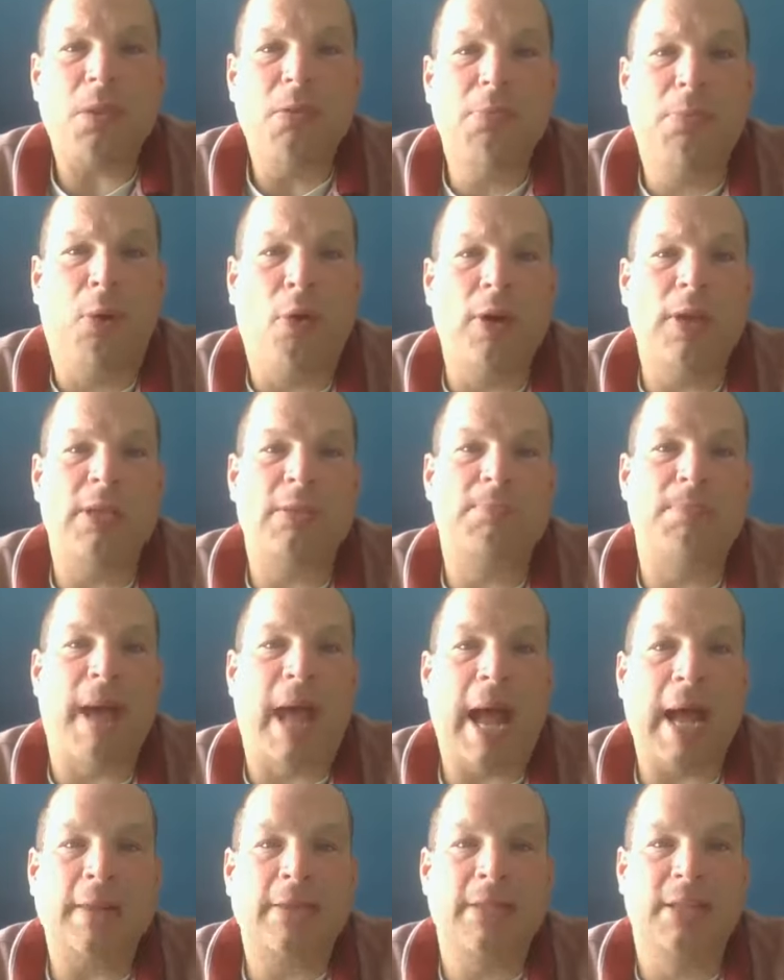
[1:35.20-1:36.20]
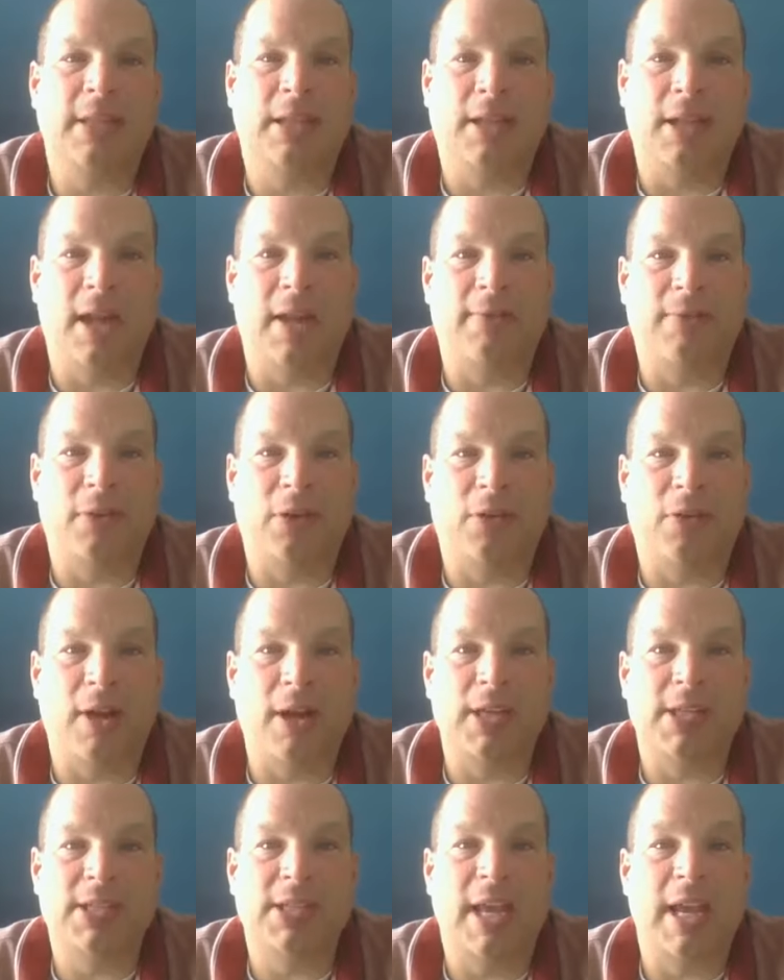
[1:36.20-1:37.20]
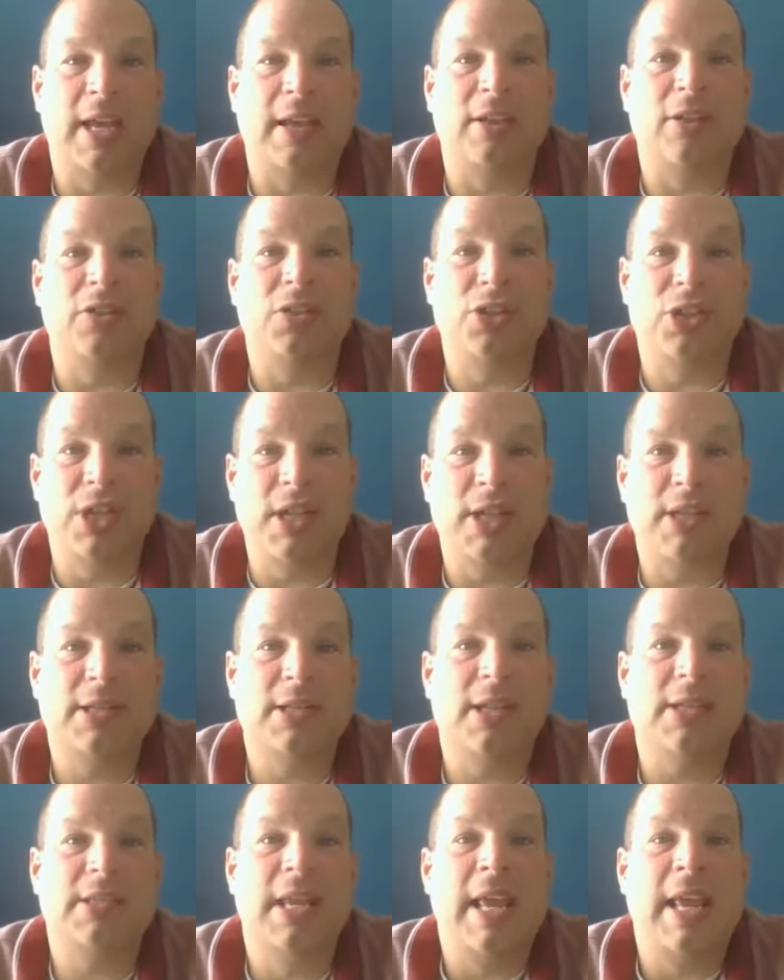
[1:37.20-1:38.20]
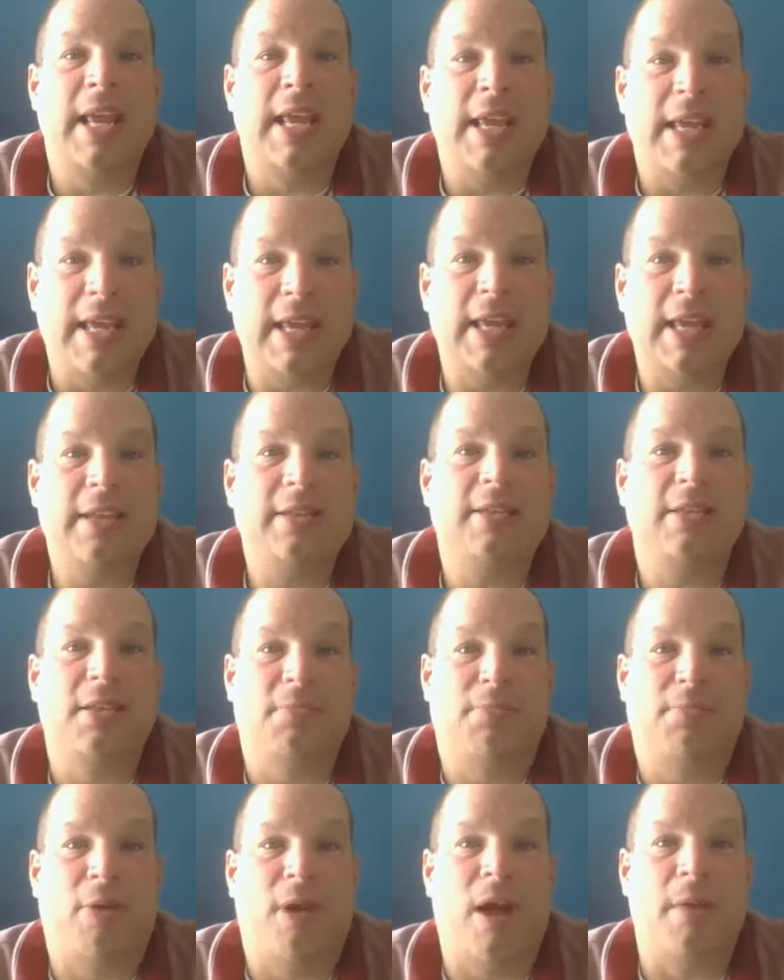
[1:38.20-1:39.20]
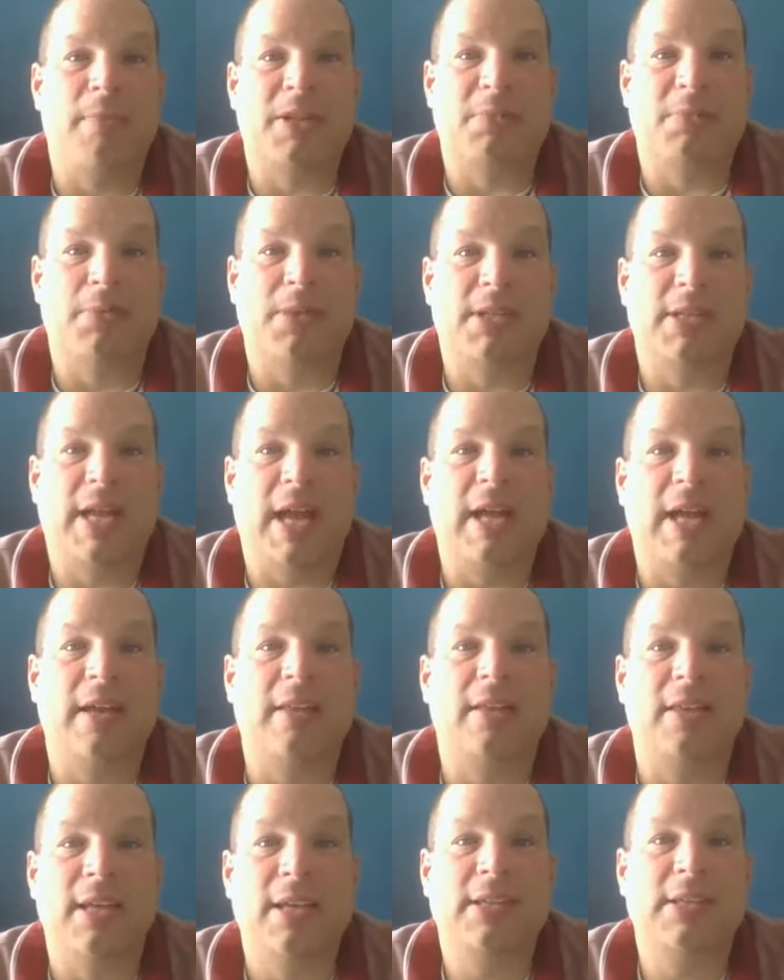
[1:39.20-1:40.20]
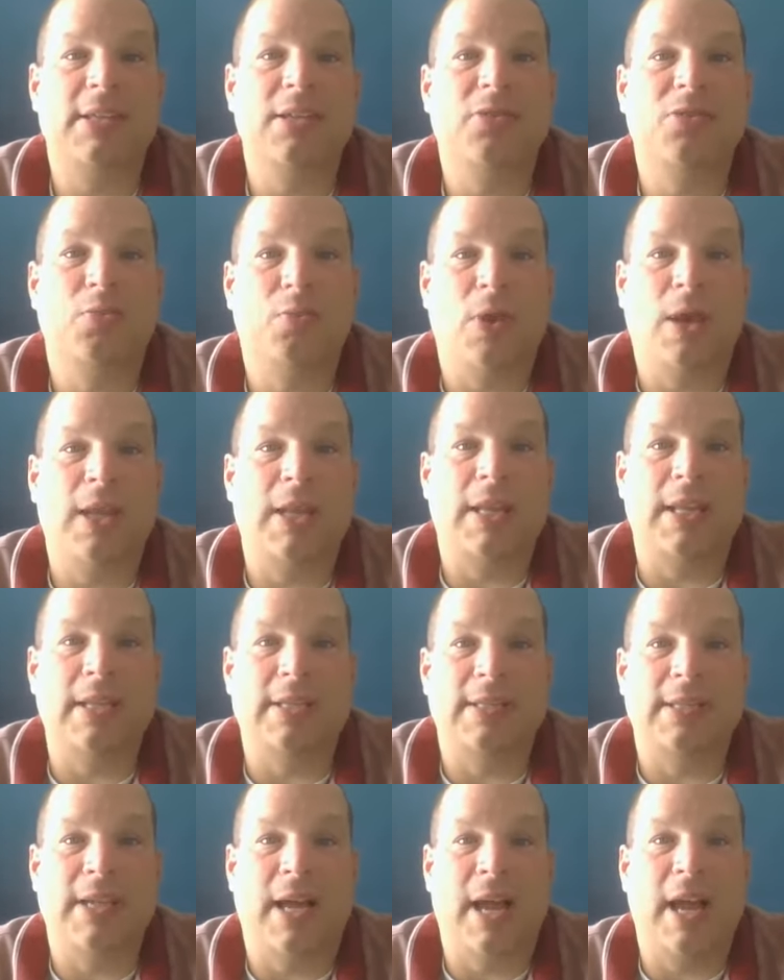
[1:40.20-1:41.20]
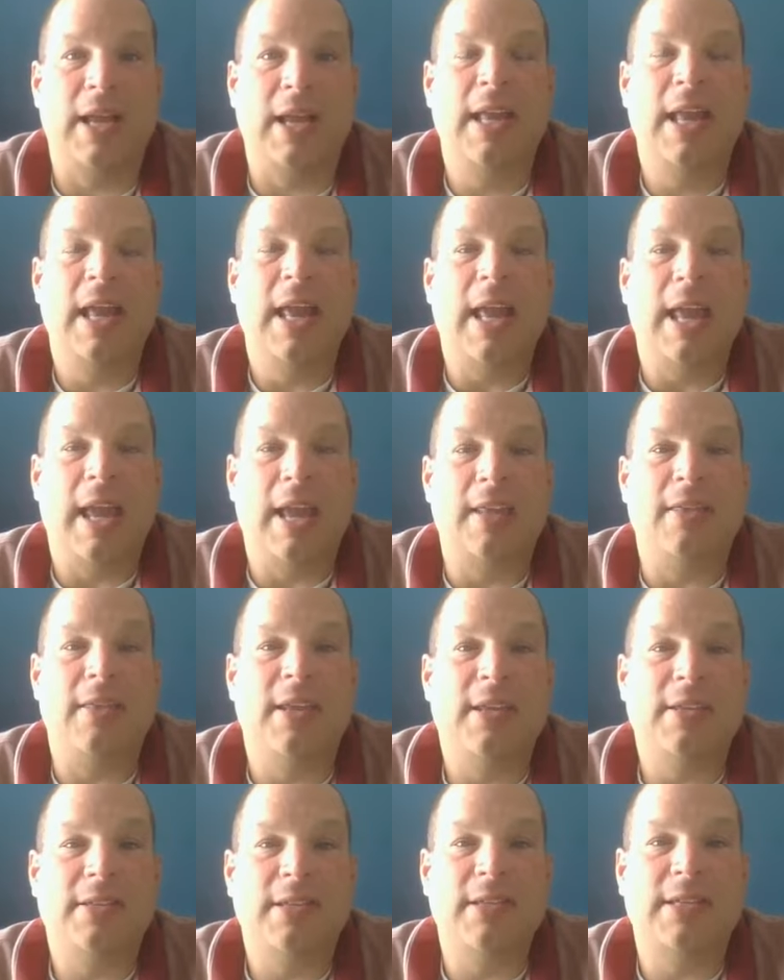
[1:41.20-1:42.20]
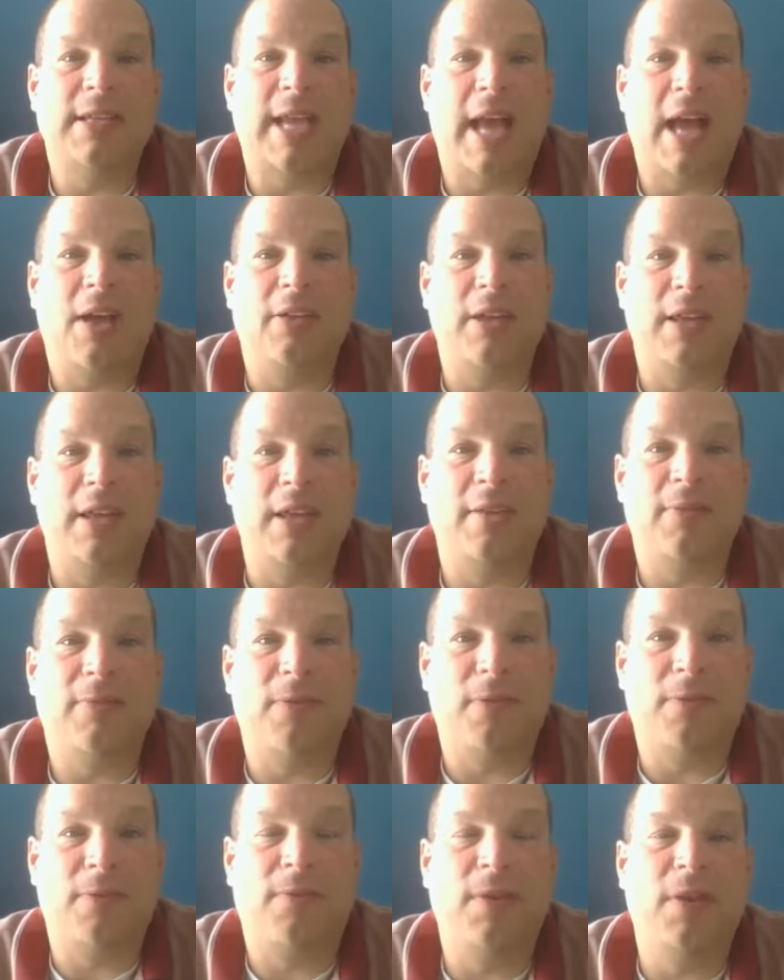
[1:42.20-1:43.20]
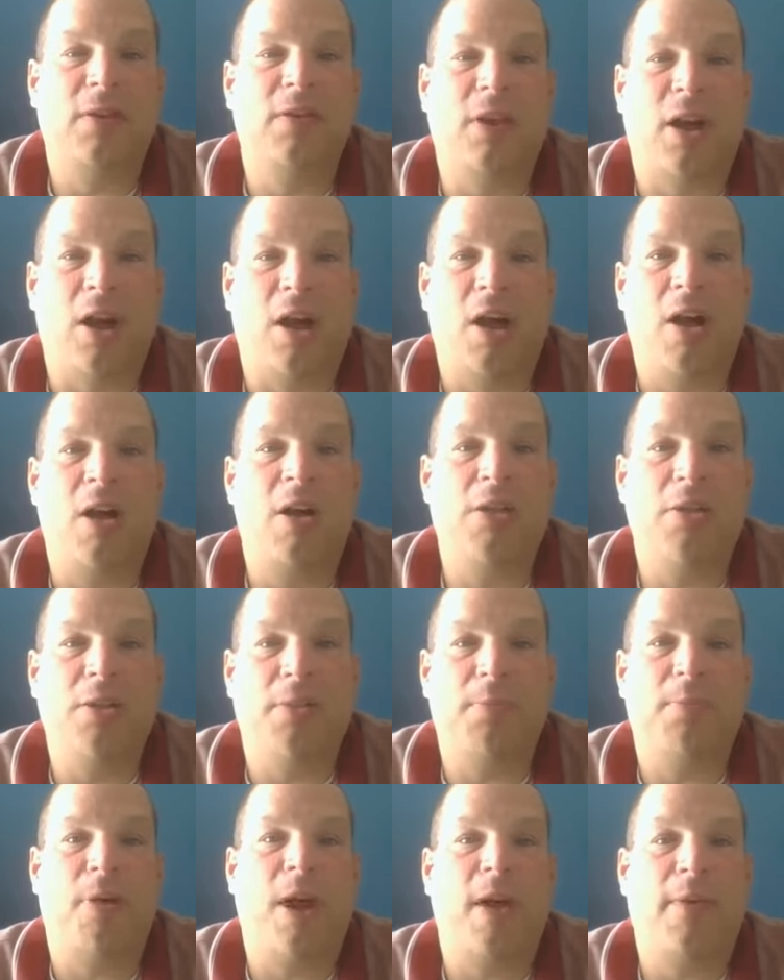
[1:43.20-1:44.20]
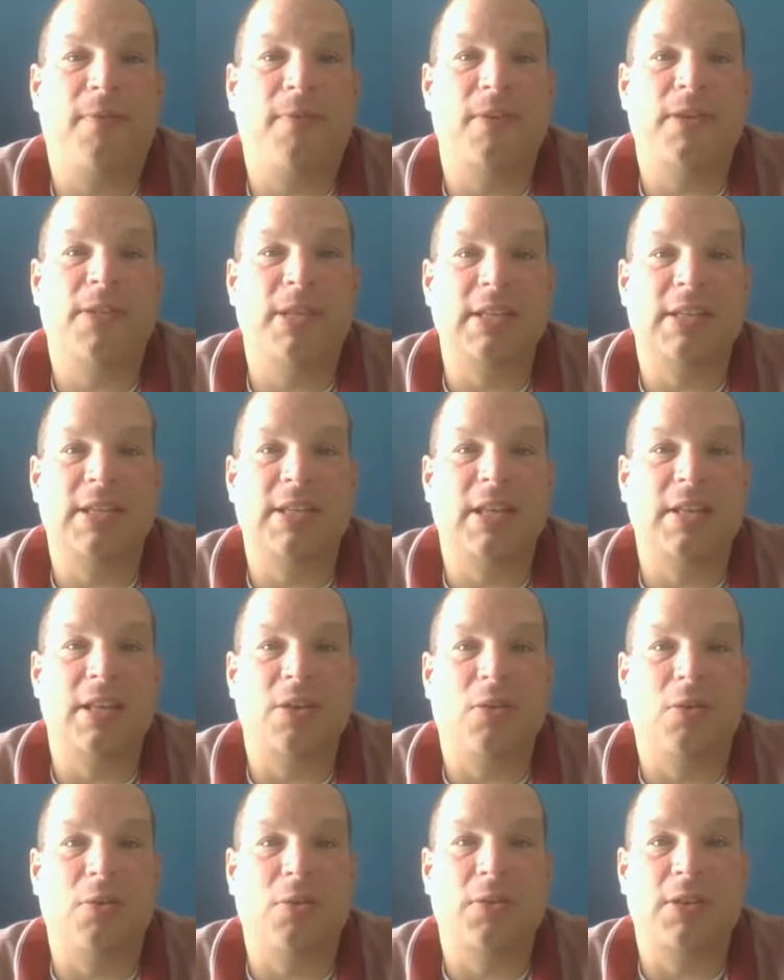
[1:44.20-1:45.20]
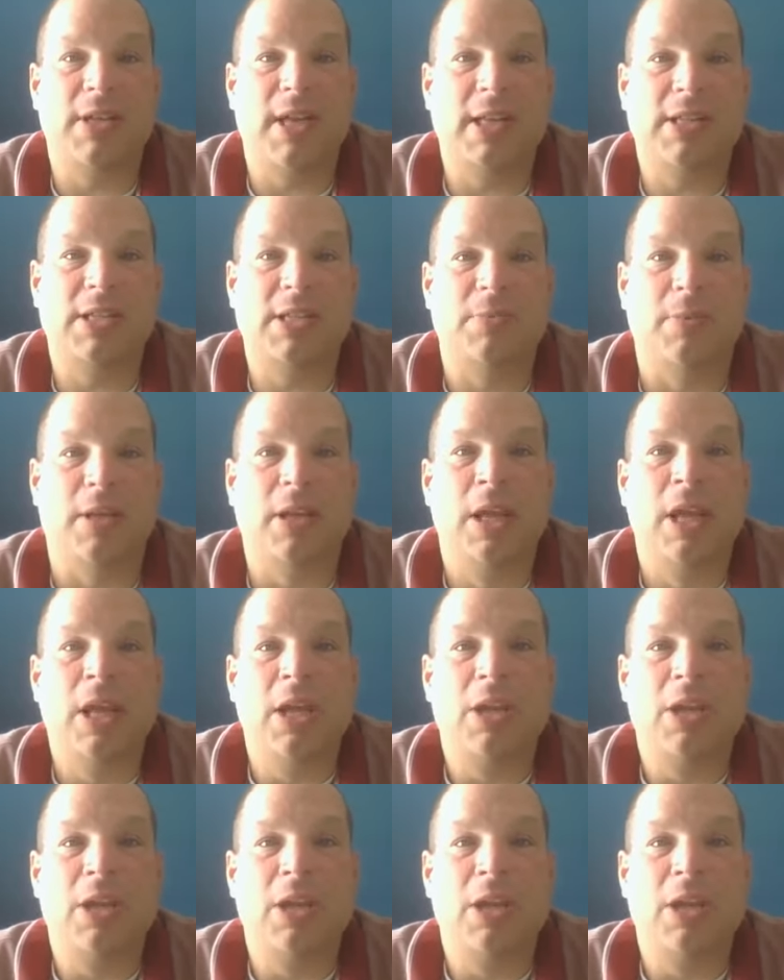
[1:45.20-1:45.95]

points back to the life of Christ, saying Jesus is the promised Messiah. This is what he's done, and this is how he fulfilled all the prophecies in the Old Testament.